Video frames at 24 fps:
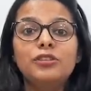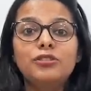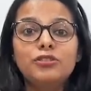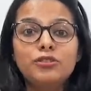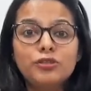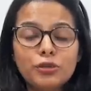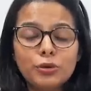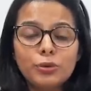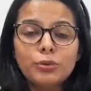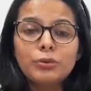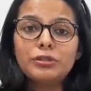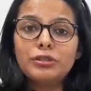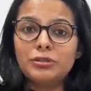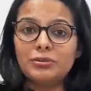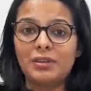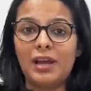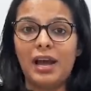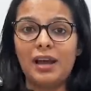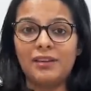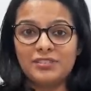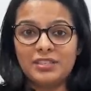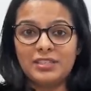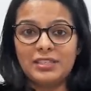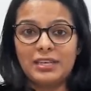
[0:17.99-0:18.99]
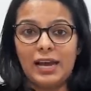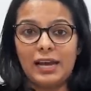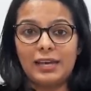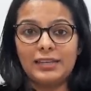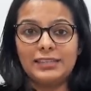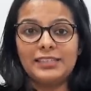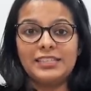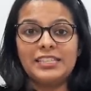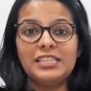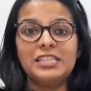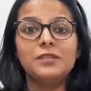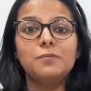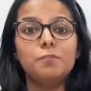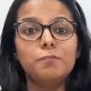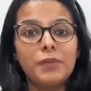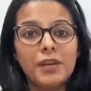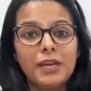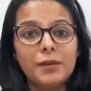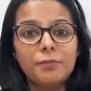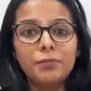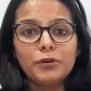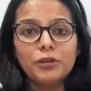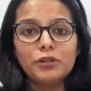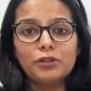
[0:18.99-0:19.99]
June 2019
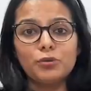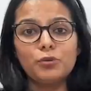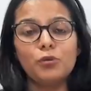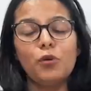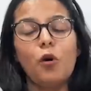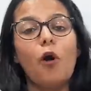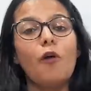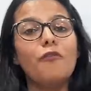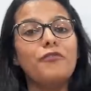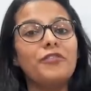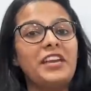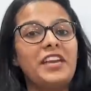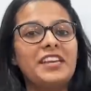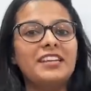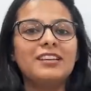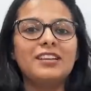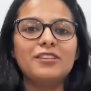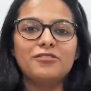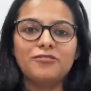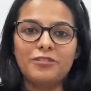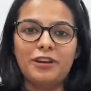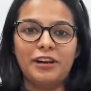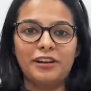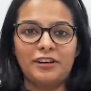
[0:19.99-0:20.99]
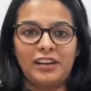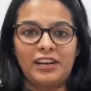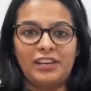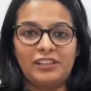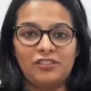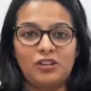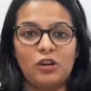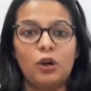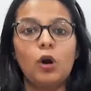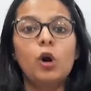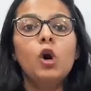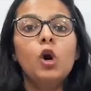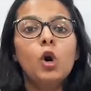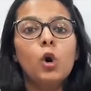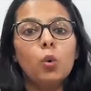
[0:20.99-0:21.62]
paper 2 of English literature